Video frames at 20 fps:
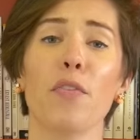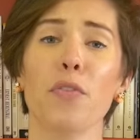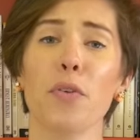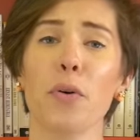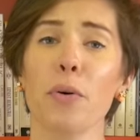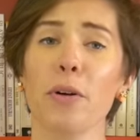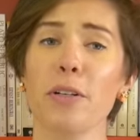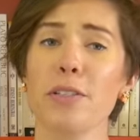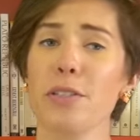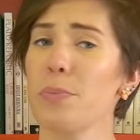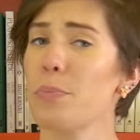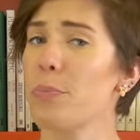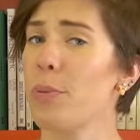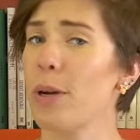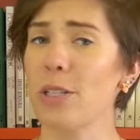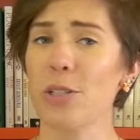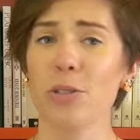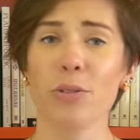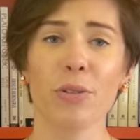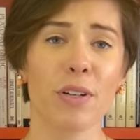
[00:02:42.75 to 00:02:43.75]
Of course,
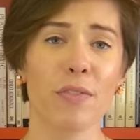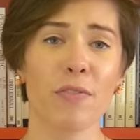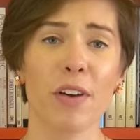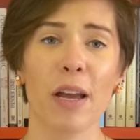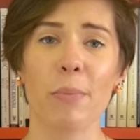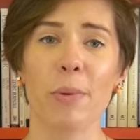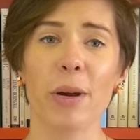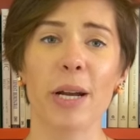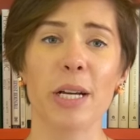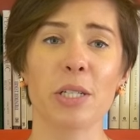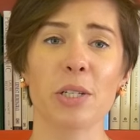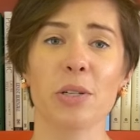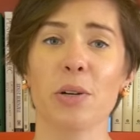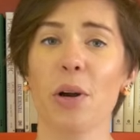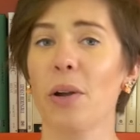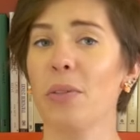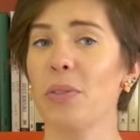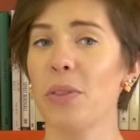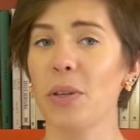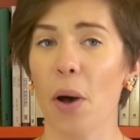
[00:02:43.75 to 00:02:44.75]
pressure and vibration
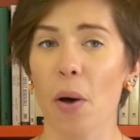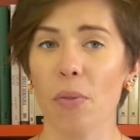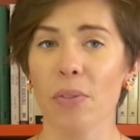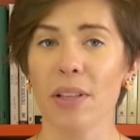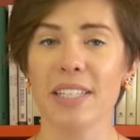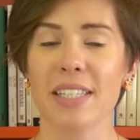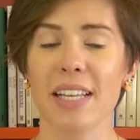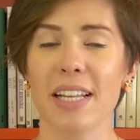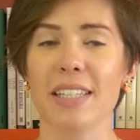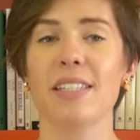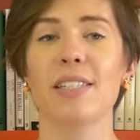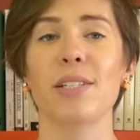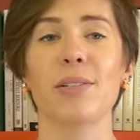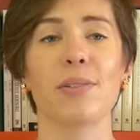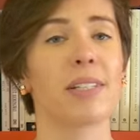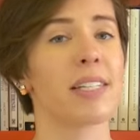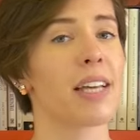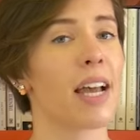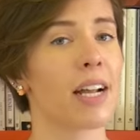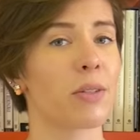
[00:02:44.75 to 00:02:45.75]
aren't the only senses
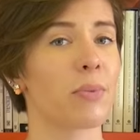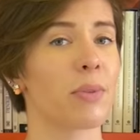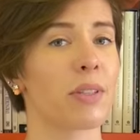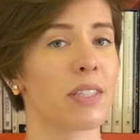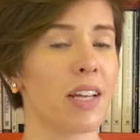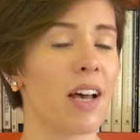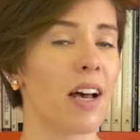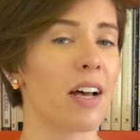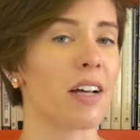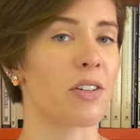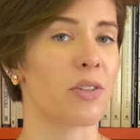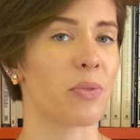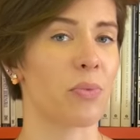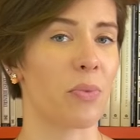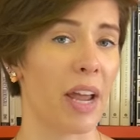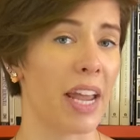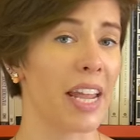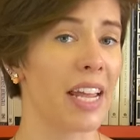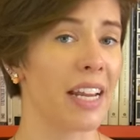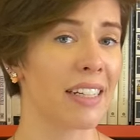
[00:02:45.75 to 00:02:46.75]
you detect with touch,
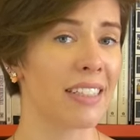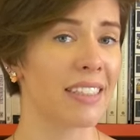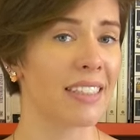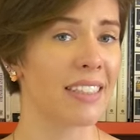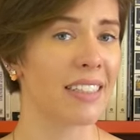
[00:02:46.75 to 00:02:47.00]
right? Uh